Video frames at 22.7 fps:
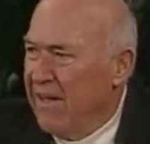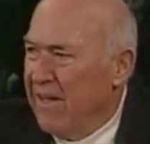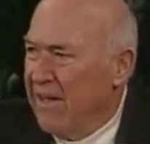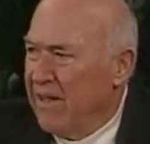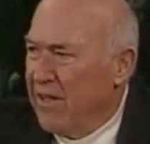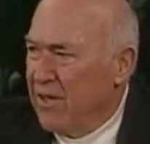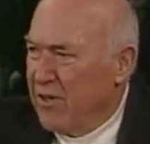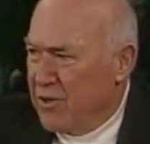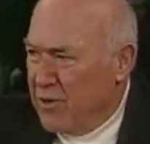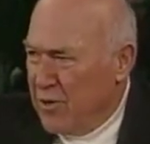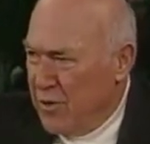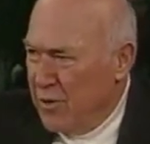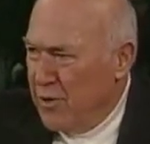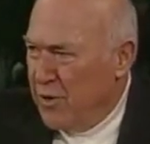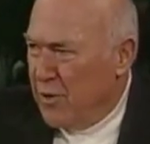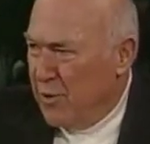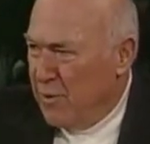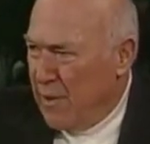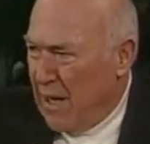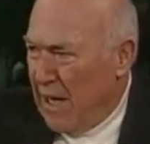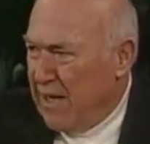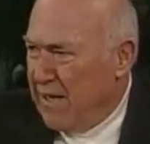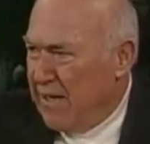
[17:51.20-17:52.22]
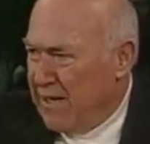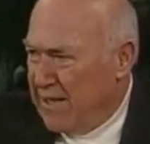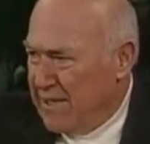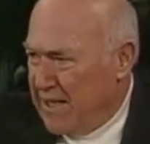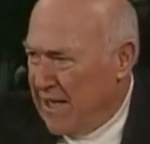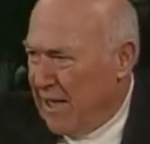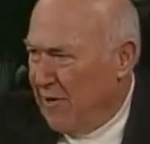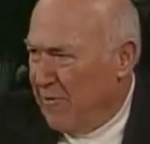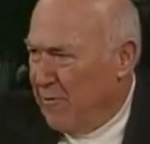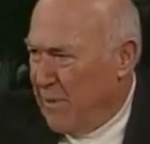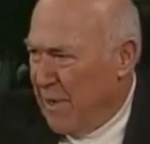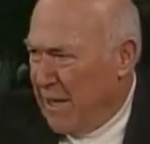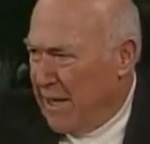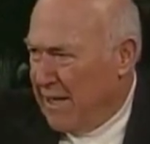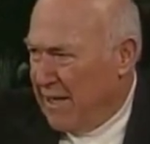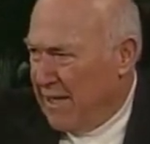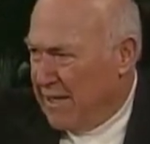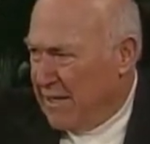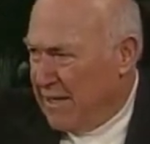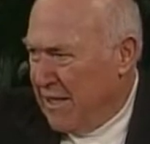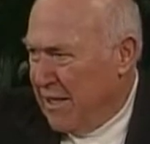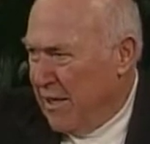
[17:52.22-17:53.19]
the truth about yourself
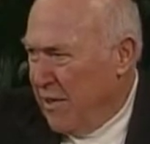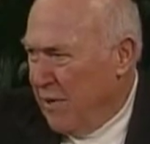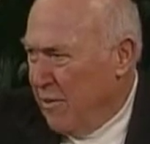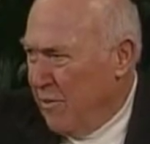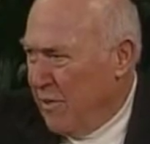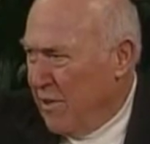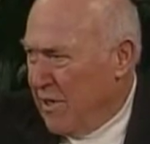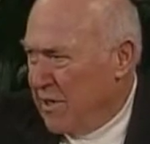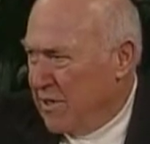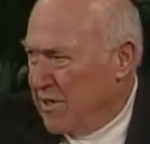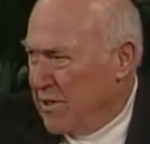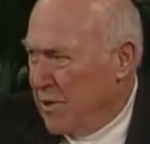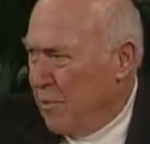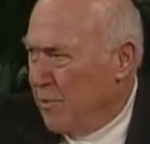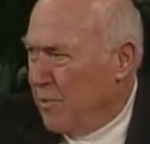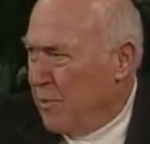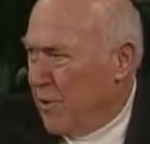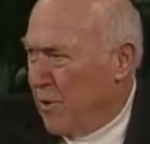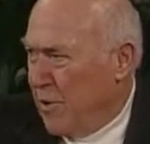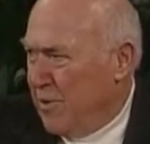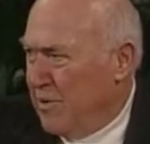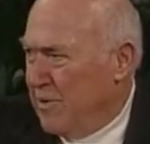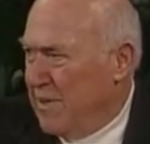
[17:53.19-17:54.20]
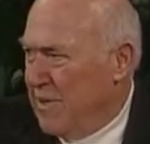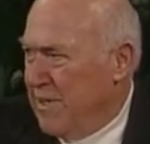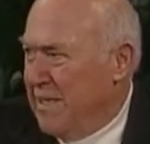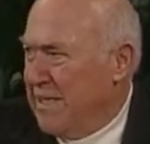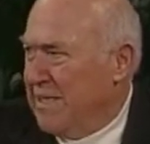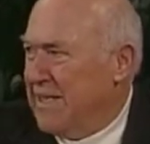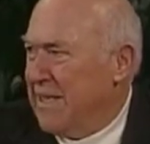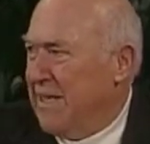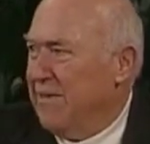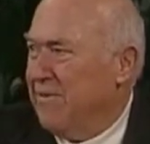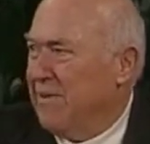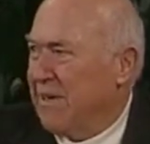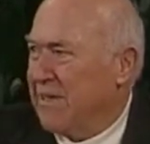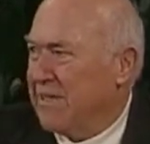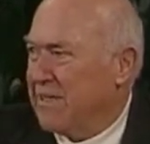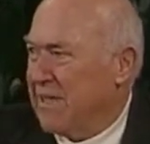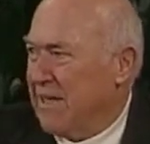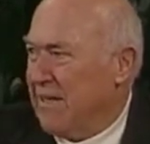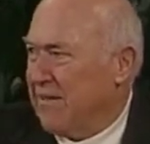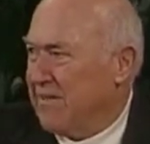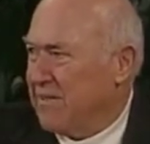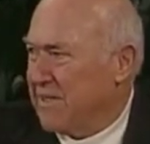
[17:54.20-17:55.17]
because we are so prone to deceive
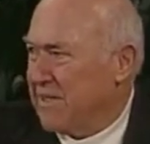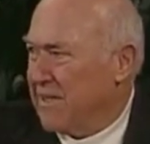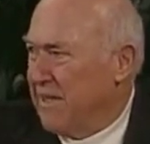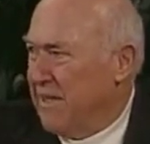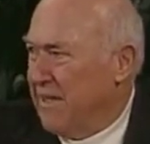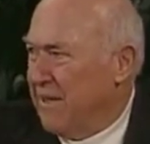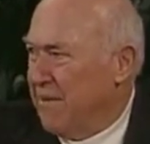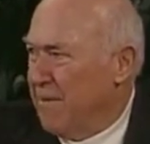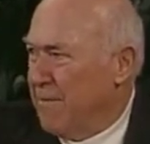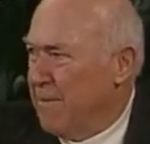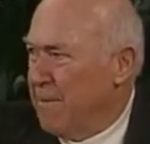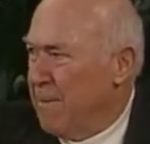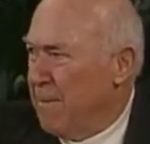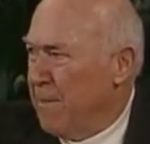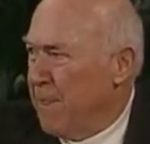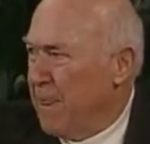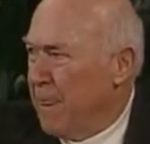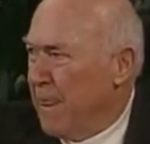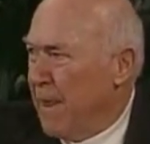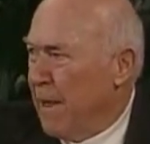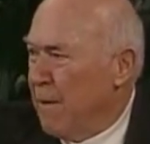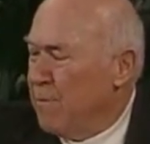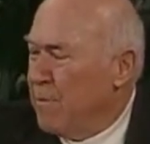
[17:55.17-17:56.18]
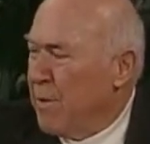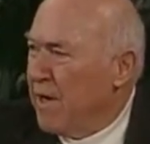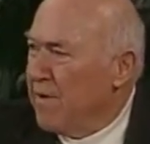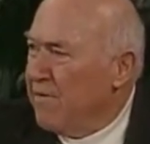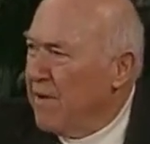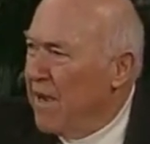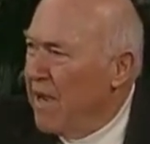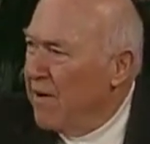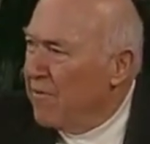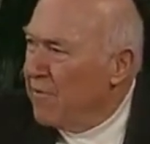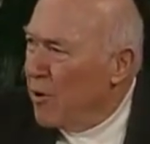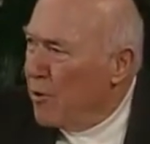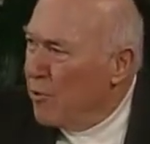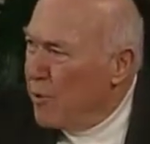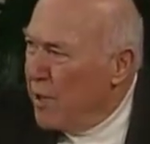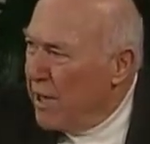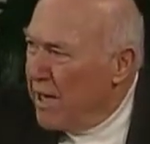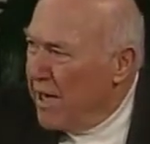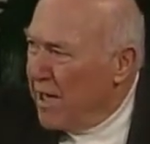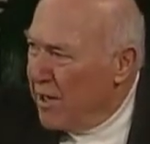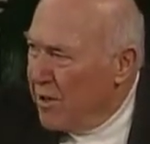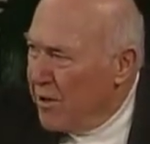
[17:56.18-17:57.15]
ourselves. But if you ever
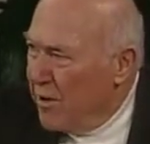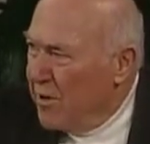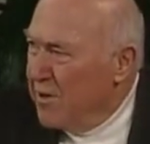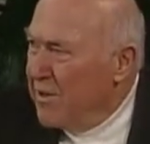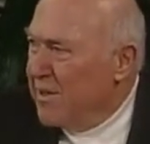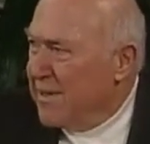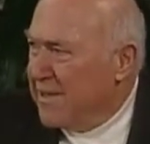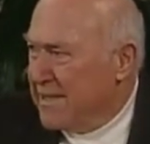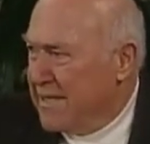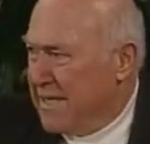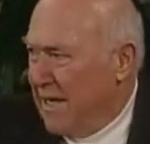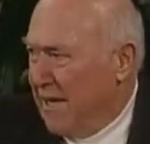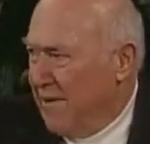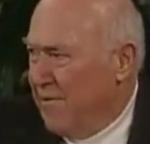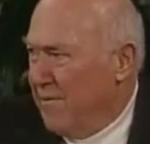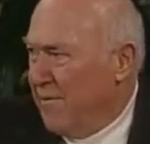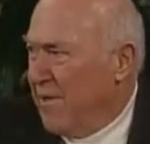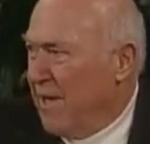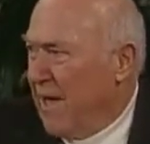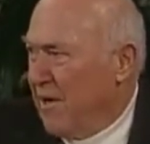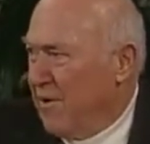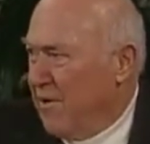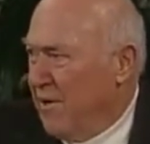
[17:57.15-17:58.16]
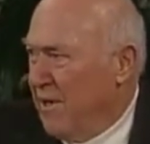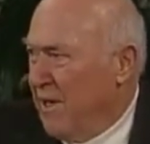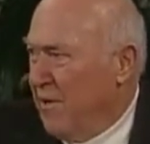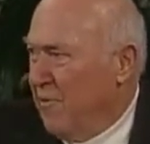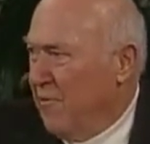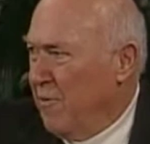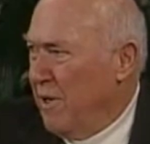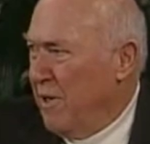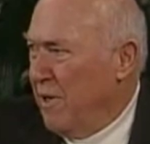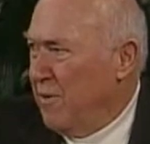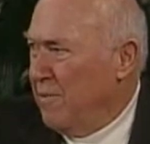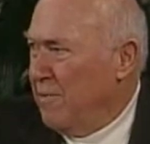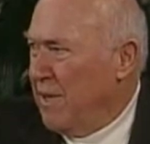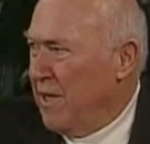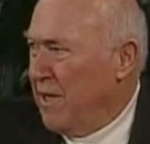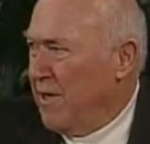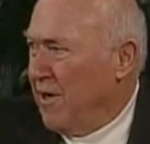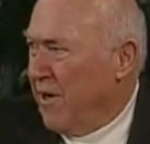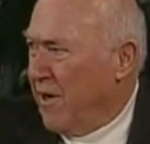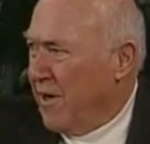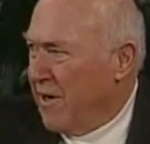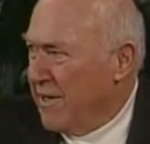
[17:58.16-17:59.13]
really know yourself, not only will it be
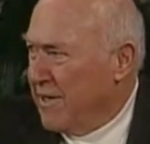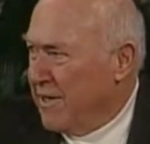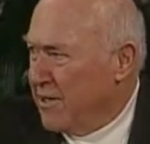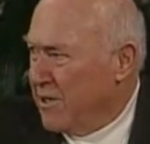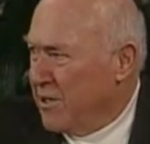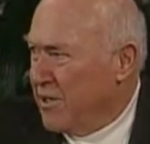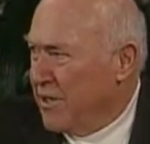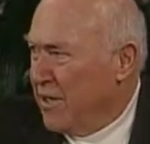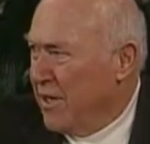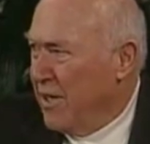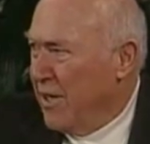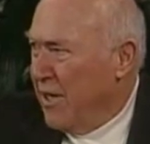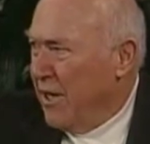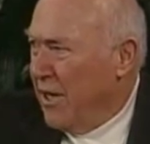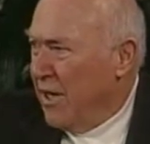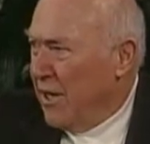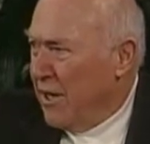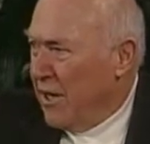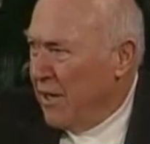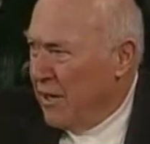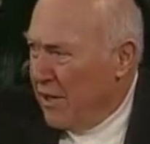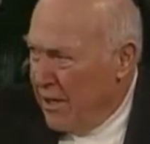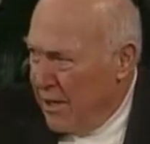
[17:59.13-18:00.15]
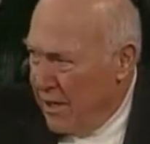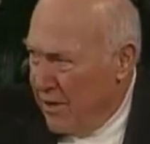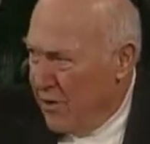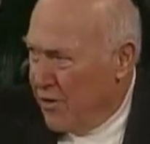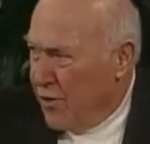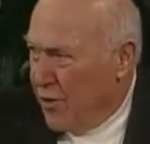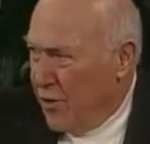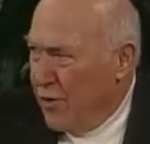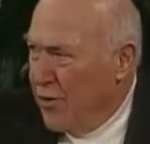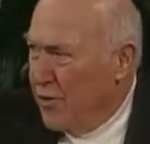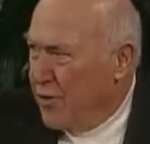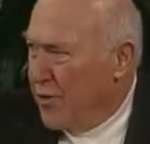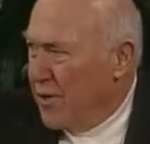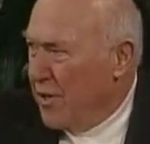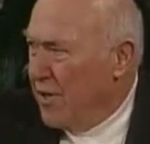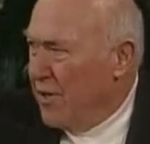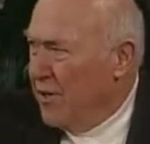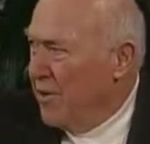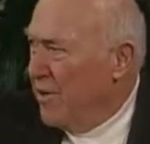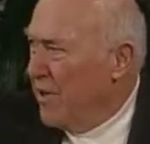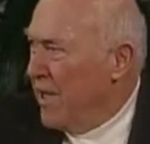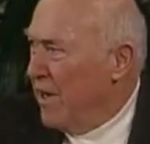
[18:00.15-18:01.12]
the hardest truth that
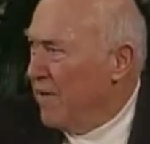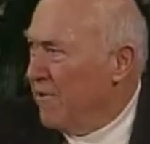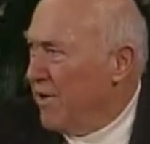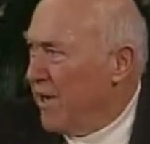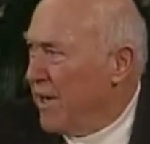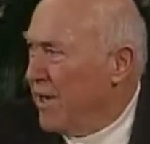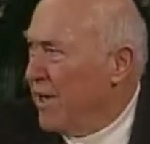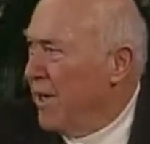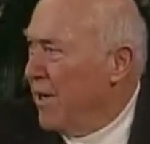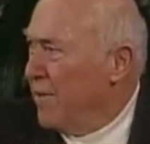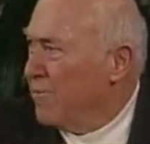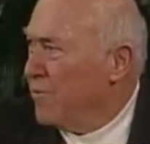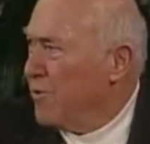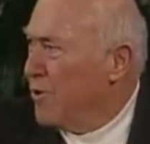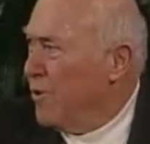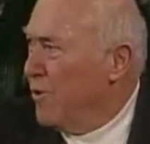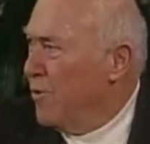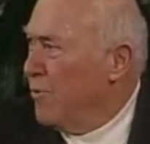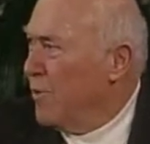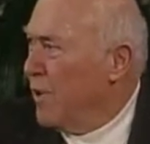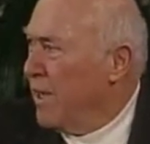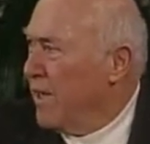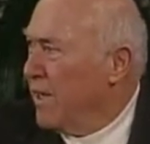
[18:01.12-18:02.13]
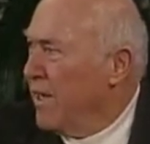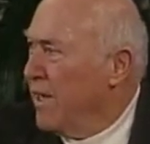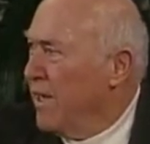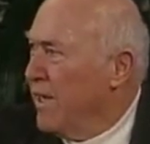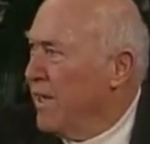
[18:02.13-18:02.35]
you'll ever come to, but